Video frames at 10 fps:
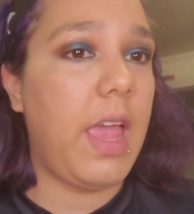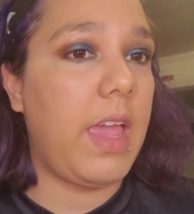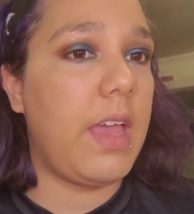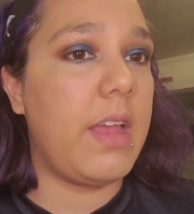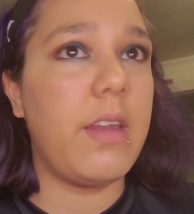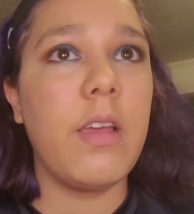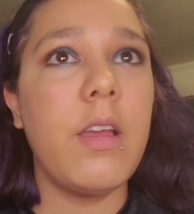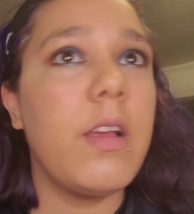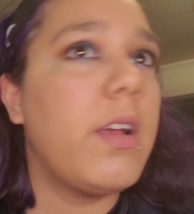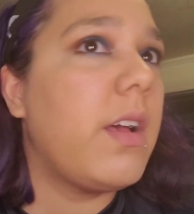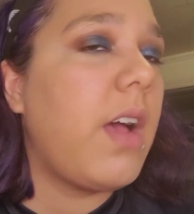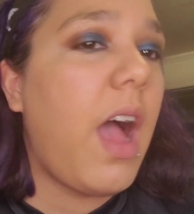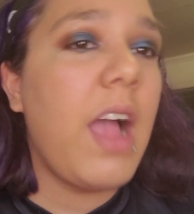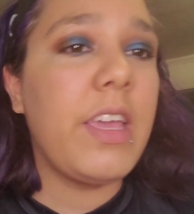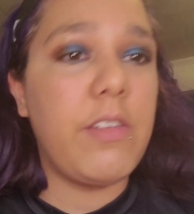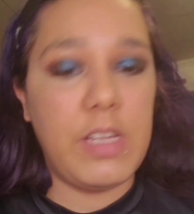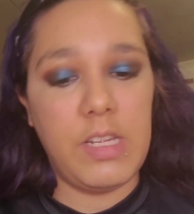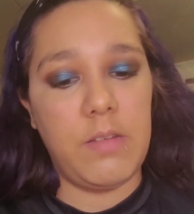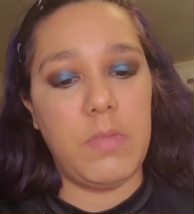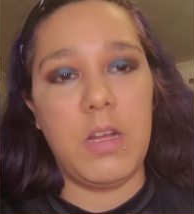and I use it
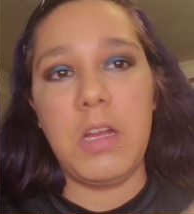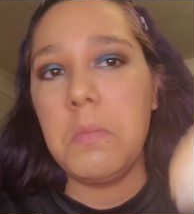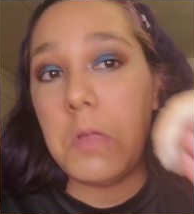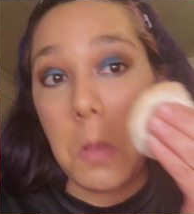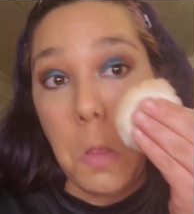sometimes.